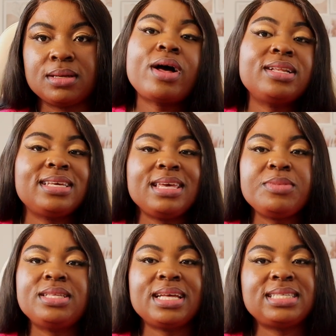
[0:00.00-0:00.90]
While the
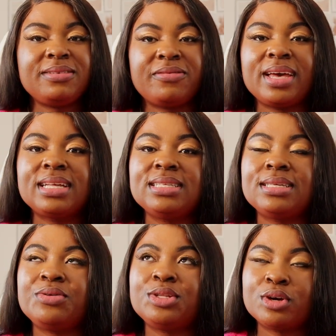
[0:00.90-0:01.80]
immediate effect
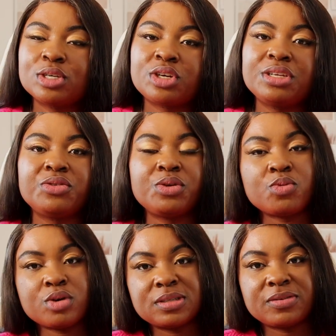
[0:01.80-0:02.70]
is a reduction in
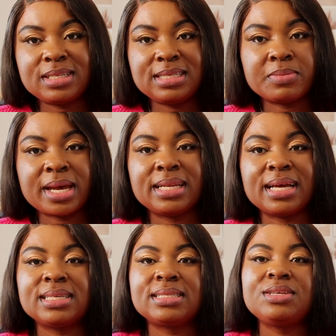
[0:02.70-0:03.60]
rewards for these miners,